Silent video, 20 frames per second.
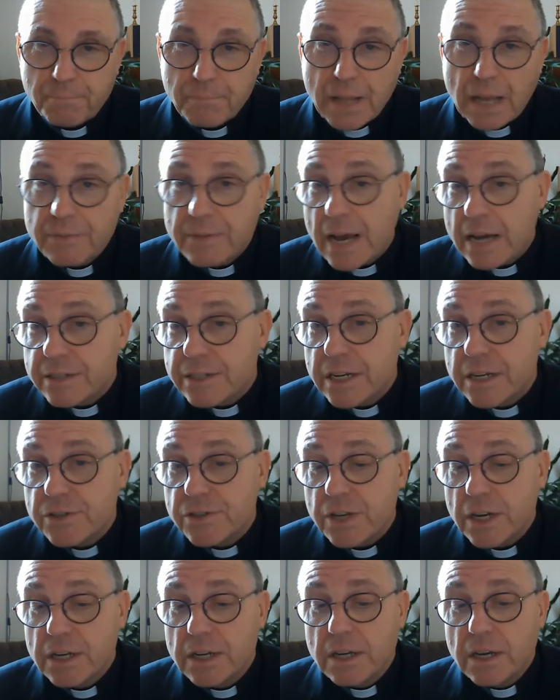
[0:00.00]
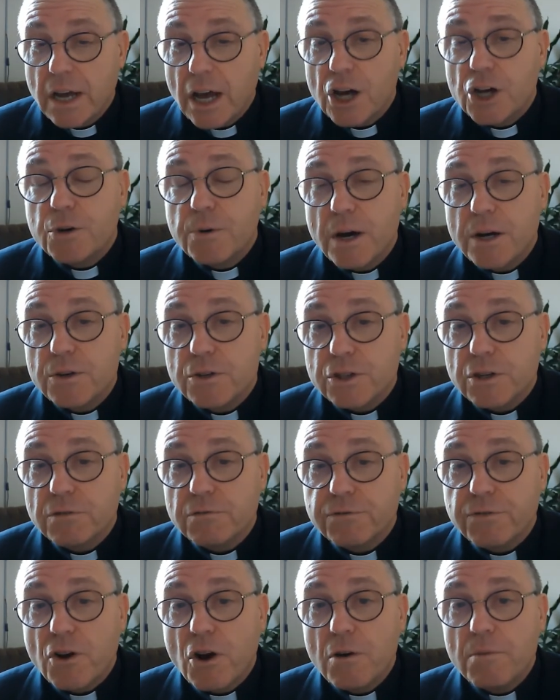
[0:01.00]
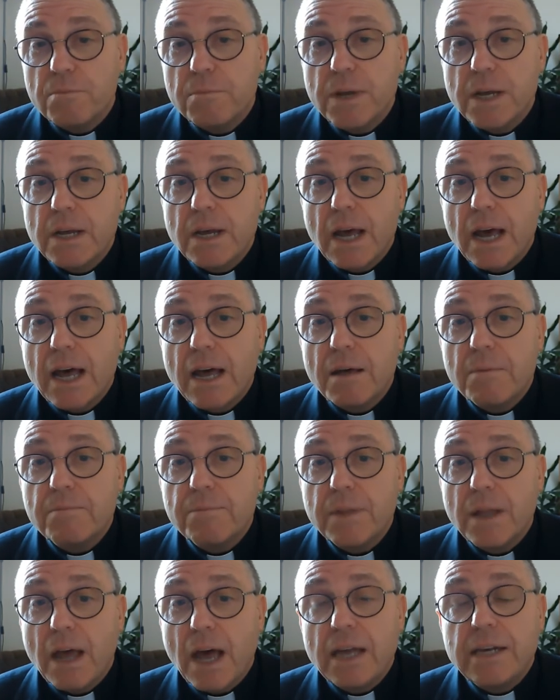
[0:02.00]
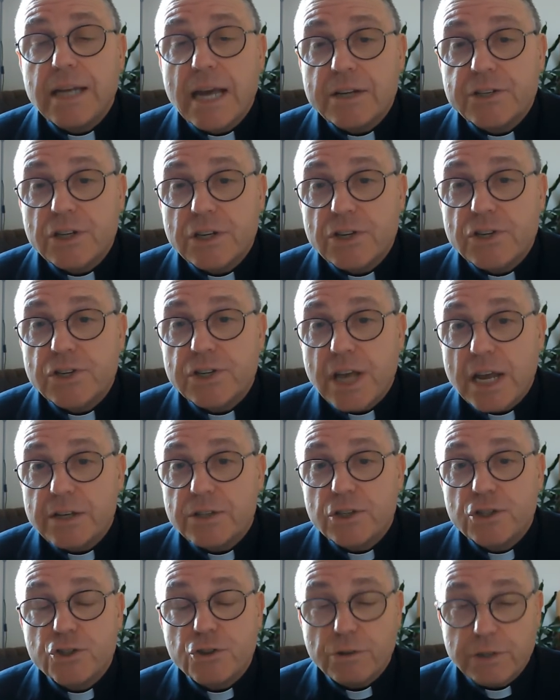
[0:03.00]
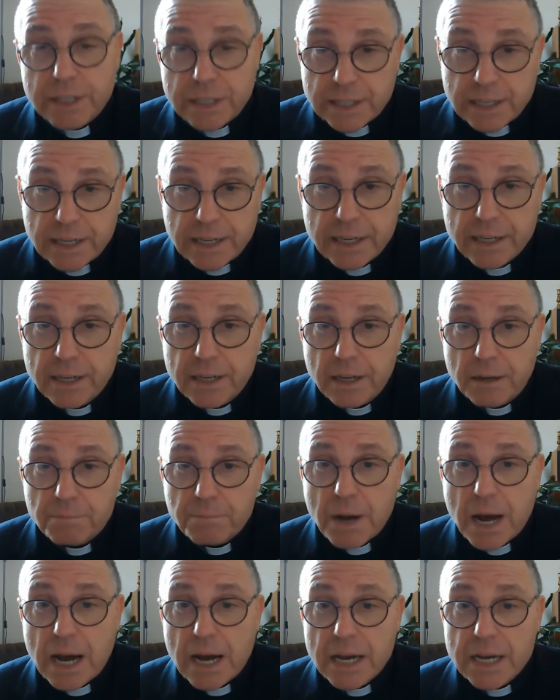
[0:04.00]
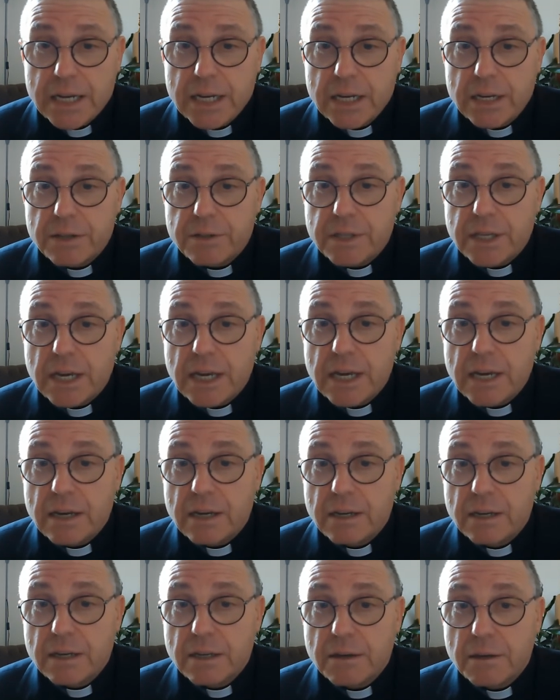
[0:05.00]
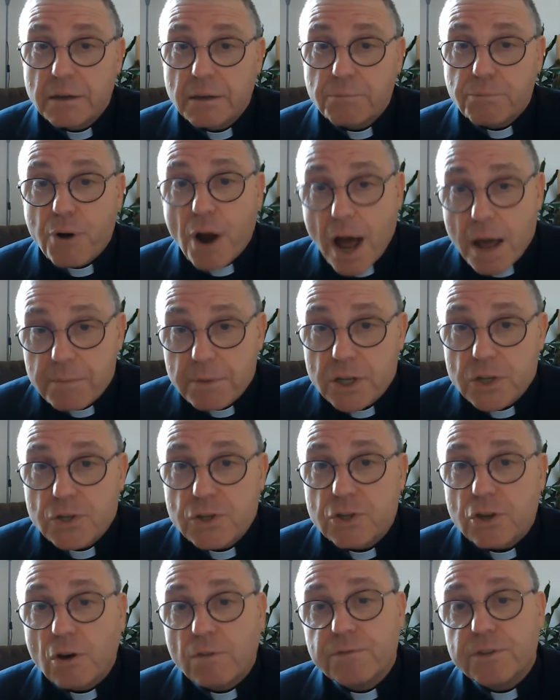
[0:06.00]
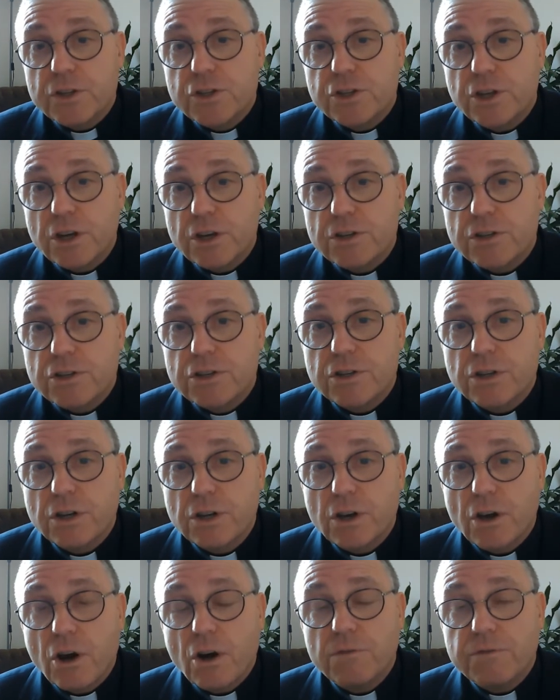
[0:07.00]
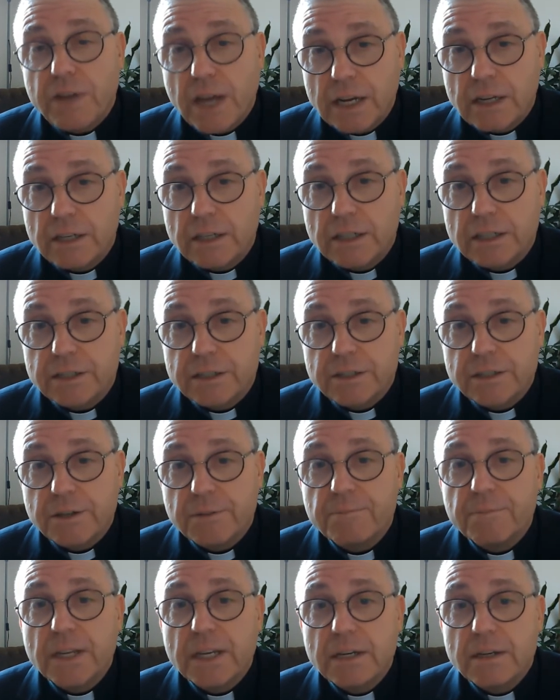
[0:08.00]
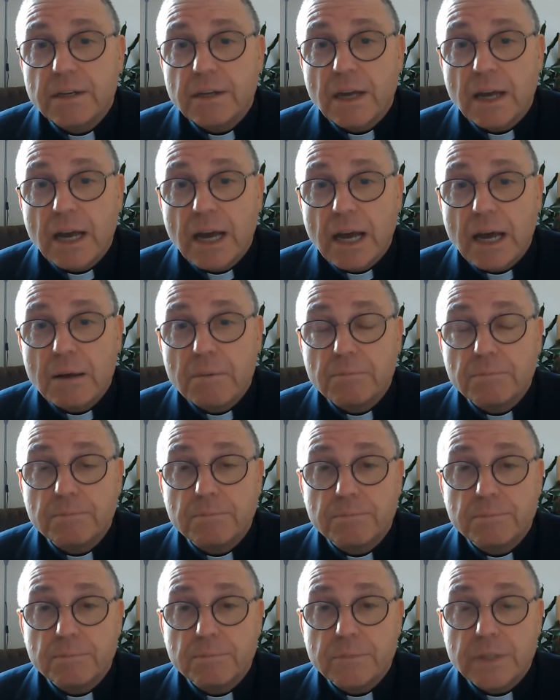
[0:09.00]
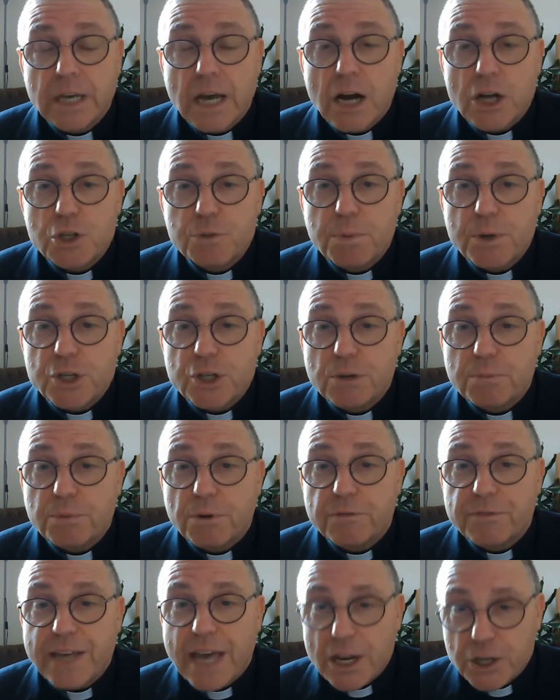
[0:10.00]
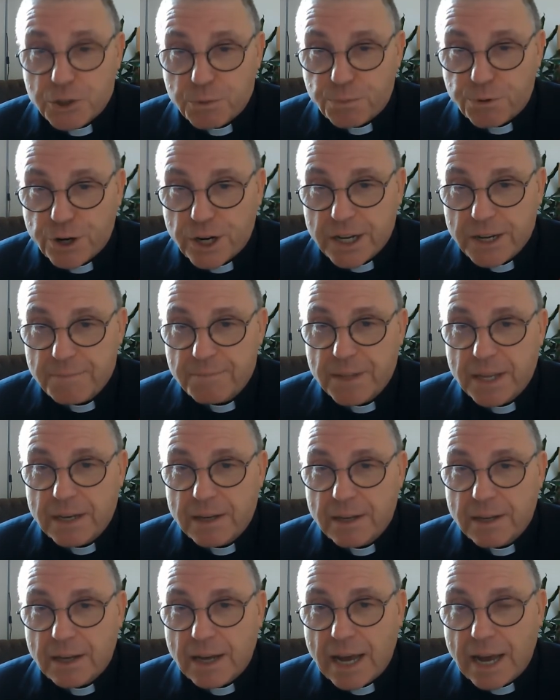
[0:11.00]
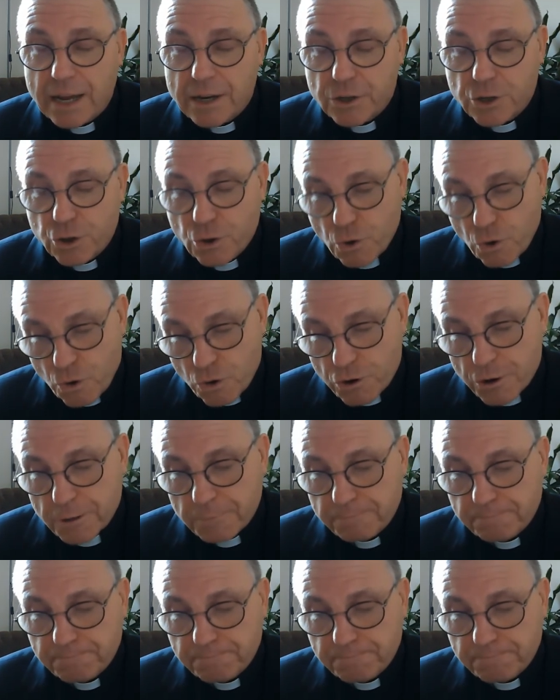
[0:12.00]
And that is a quote from a letter sent jointly by the primates of the Church of England, the Archbishop of Canterbury and York.